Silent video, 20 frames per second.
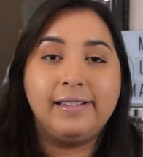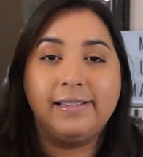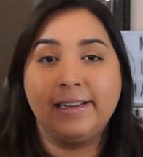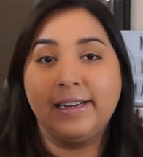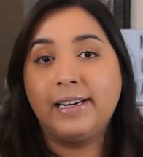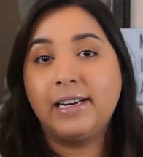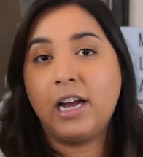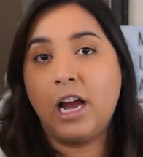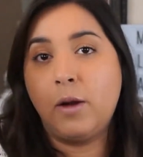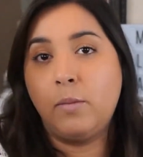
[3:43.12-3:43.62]

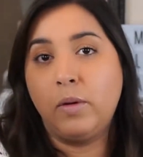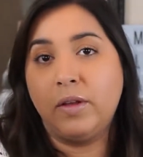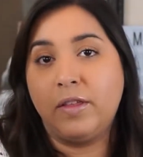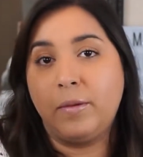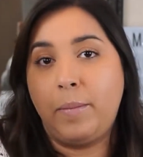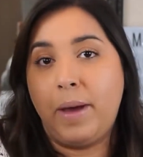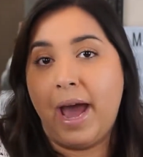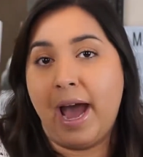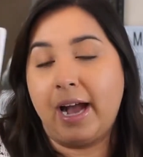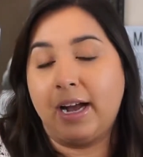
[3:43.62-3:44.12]
did come with a
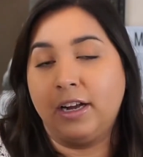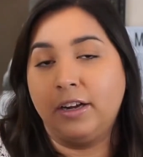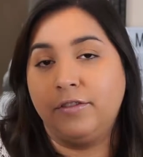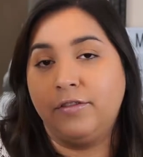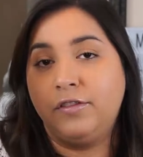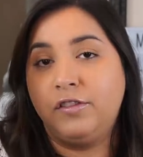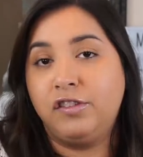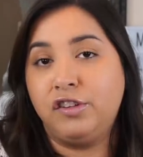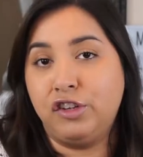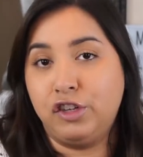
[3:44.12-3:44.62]
pack
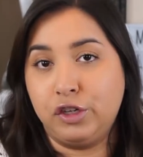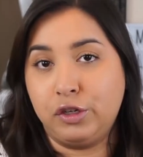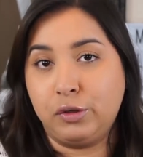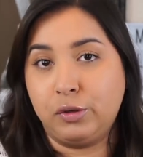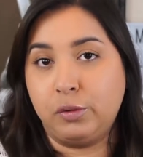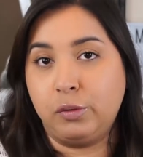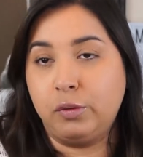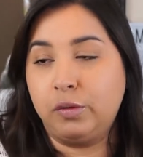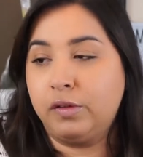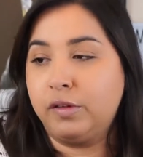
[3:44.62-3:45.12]
of
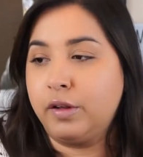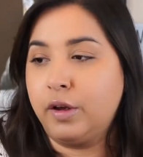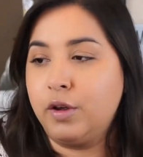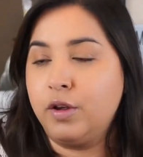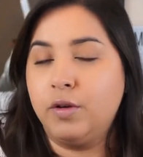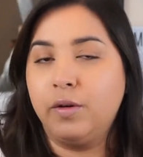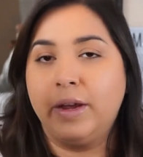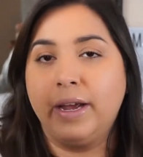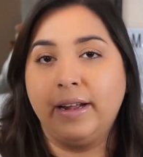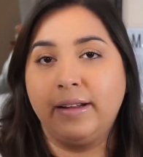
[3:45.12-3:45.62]
2, so
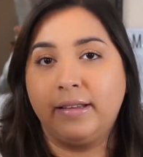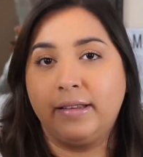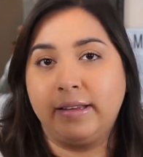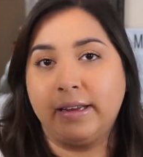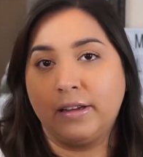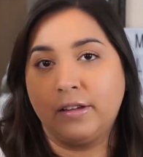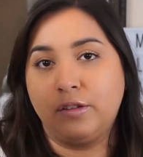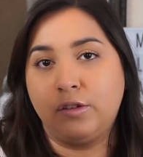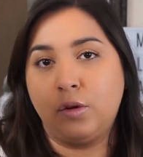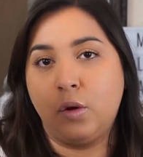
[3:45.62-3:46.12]
you get
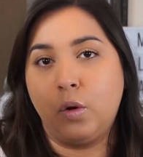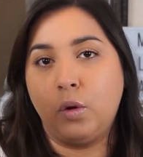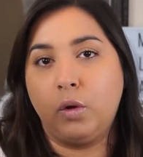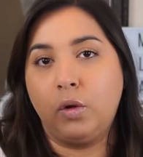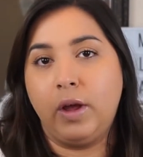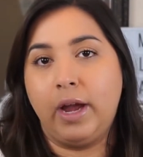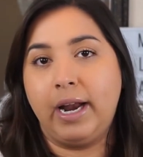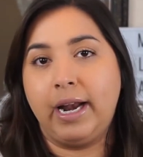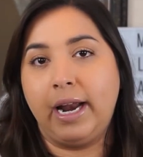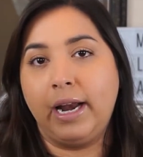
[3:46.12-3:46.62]
6
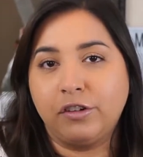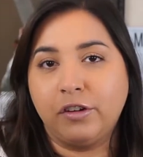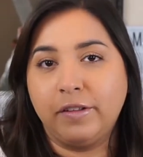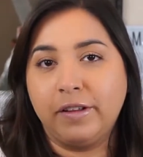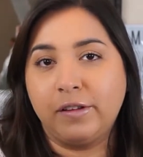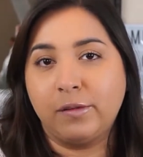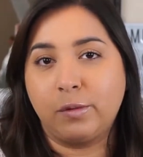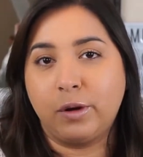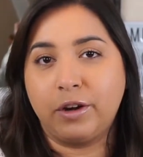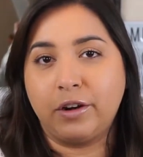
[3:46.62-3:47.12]
total, and I heard
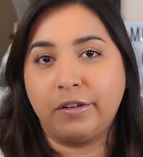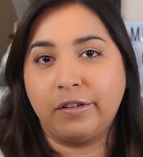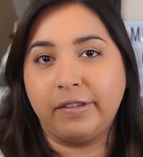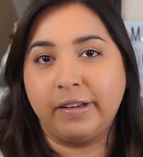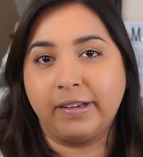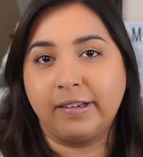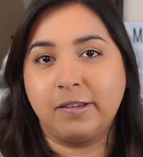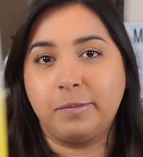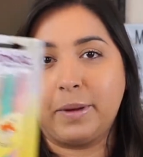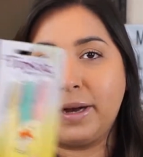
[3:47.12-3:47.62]
these were under
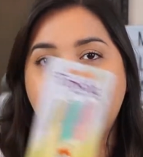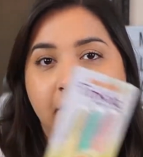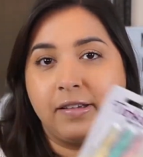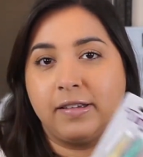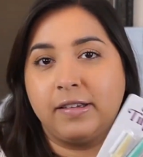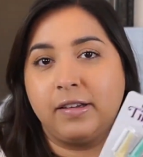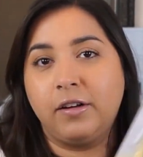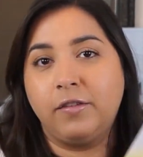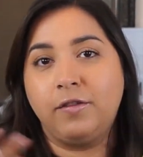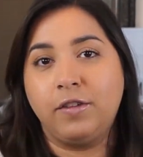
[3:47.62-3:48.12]
$6.
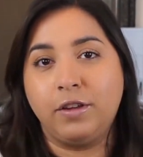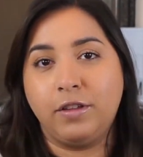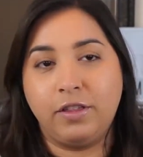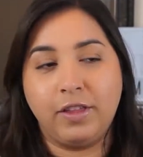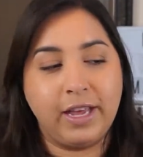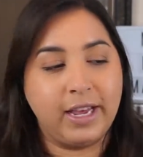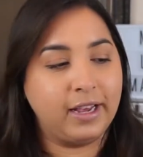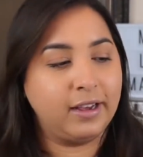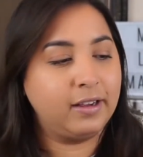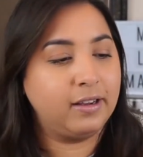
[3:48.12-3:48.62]
So if you
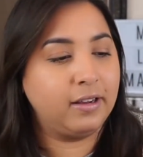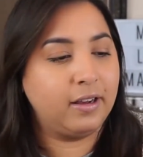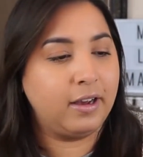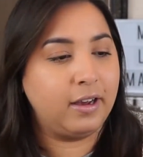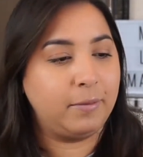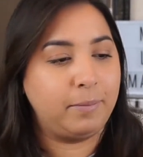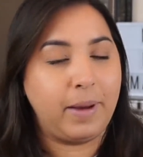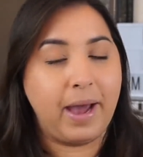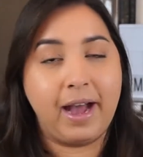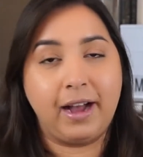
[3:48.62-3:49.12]
think
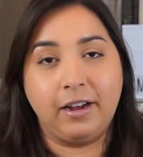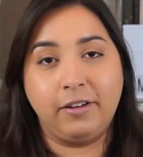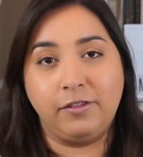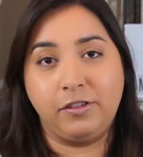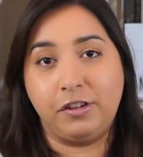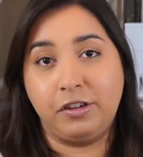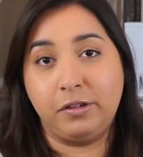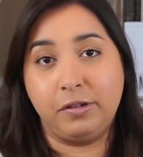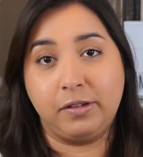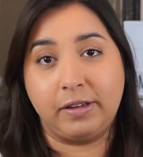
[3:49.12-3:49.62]
a pack of
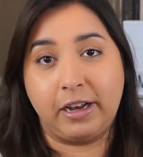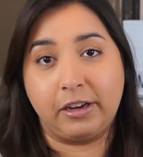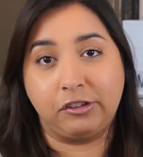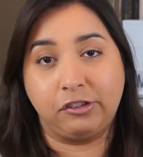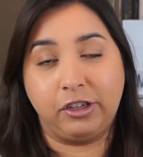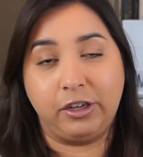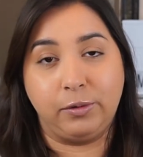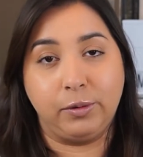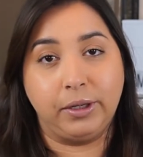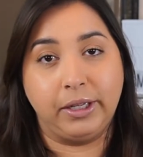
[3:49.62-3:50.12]
2 is
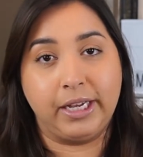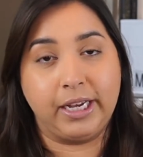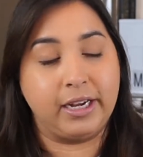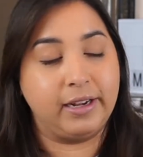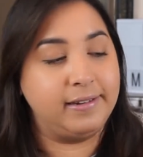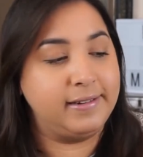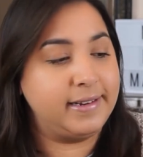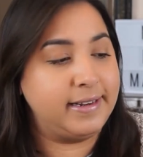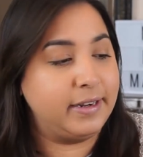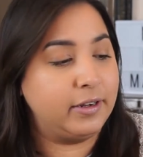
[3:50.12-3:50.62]
actually a really
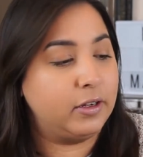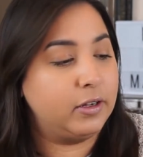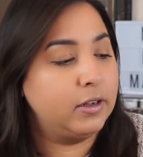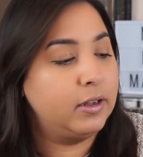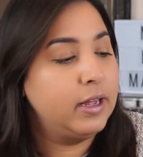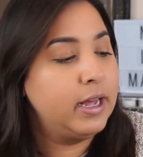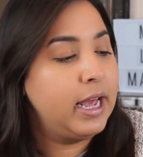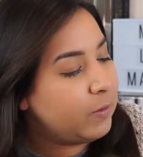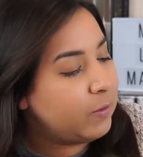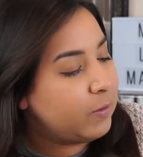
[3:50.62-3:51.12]
good
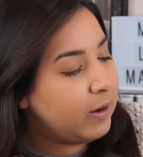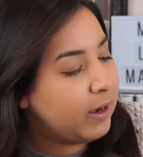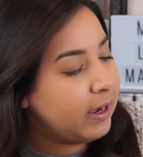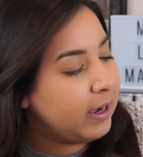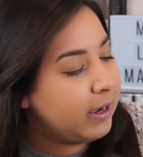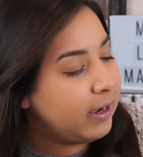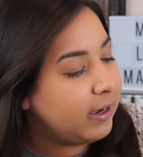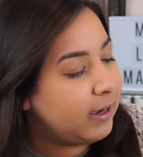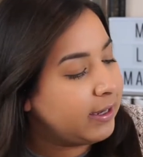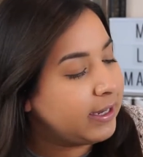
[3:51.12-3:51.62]
deal. So
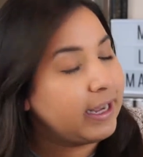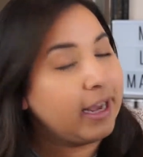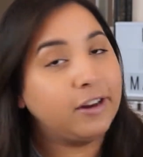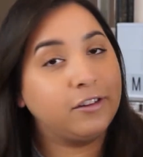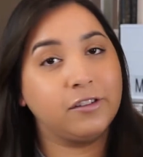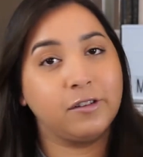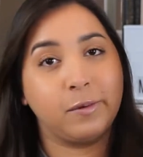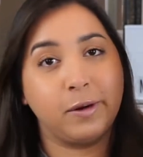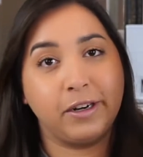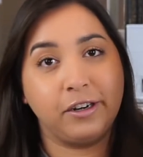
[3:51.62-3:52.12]
yeah, I
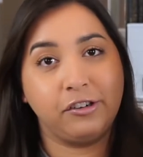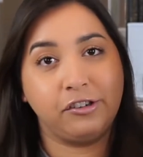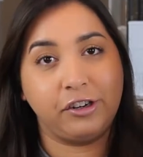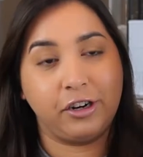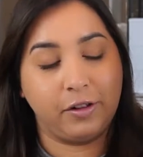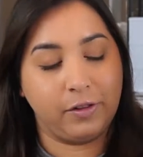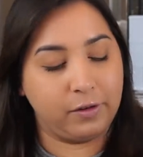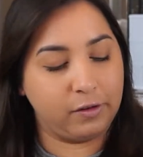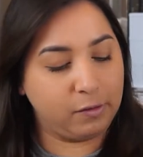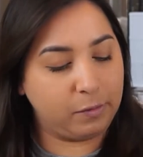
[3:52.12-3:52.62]
just wanted to
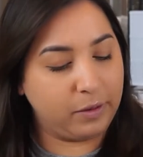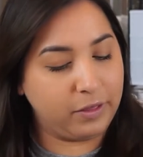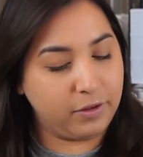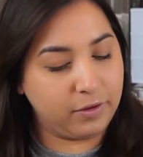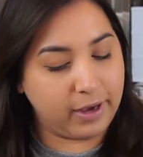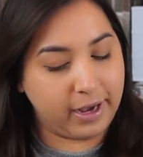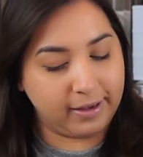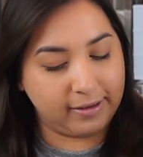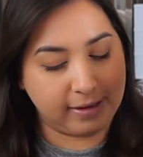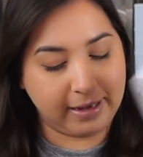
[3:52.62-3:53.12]
share those with
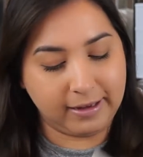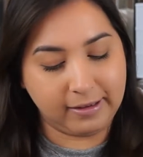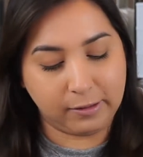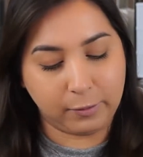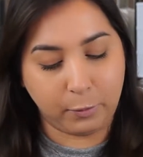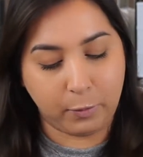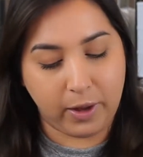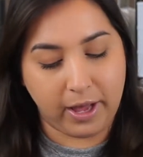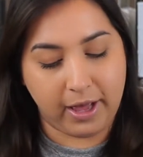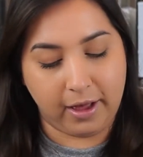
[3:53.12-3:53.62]
you guys as
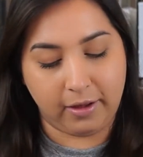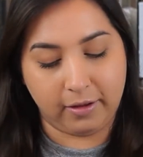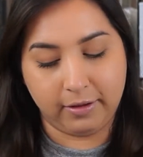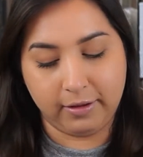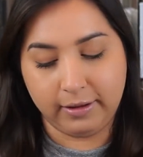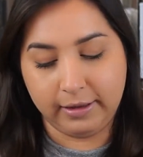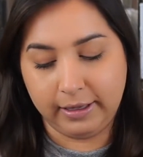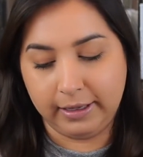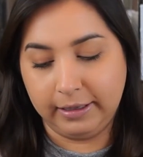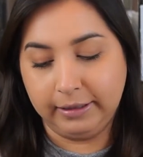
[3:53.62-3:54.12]
well.